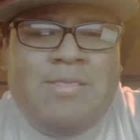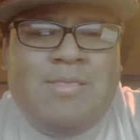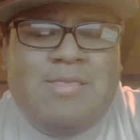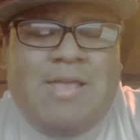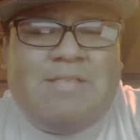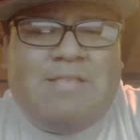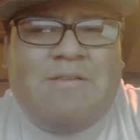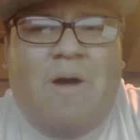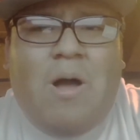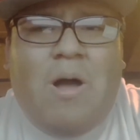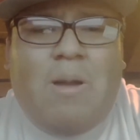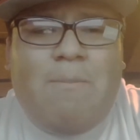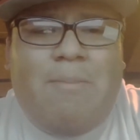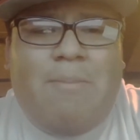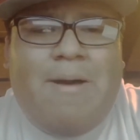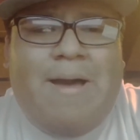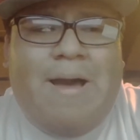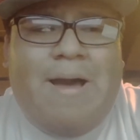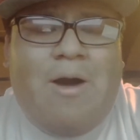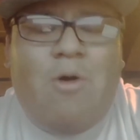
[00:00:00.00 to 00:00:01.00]
They talk
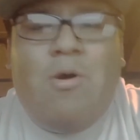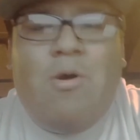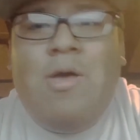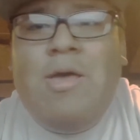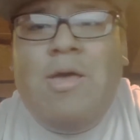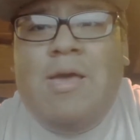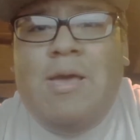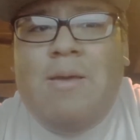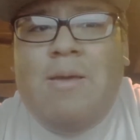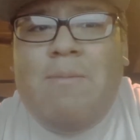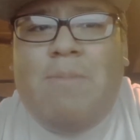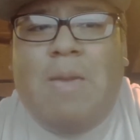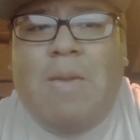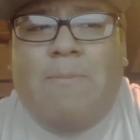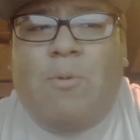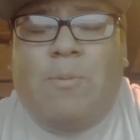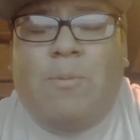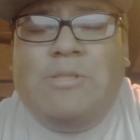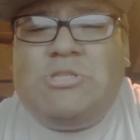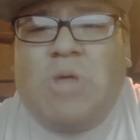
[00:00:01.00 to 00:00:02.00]
about how
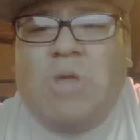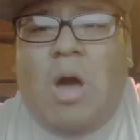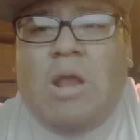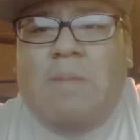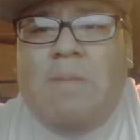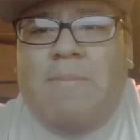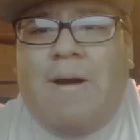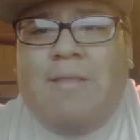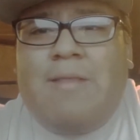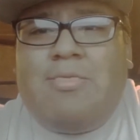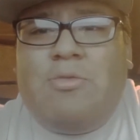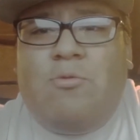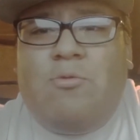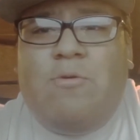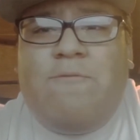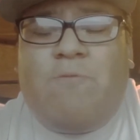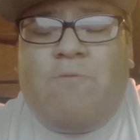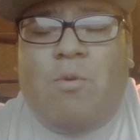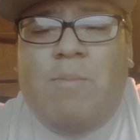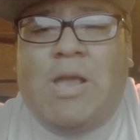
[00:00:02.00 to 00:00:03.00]
people have been talking about the
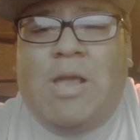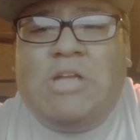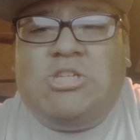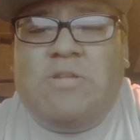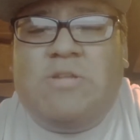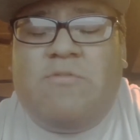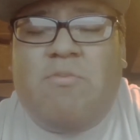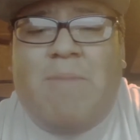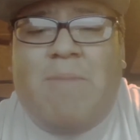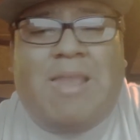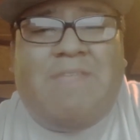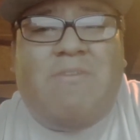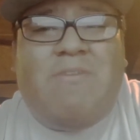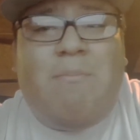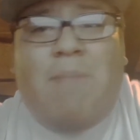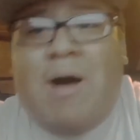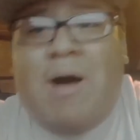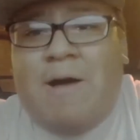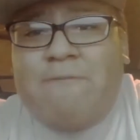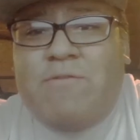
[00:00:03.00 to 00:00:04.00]
reformation of the Main Event
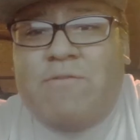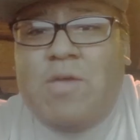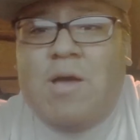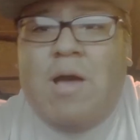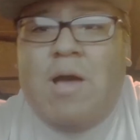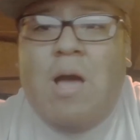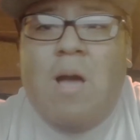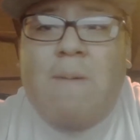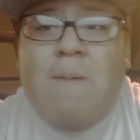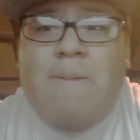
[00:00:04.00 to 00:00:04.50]
Mafia.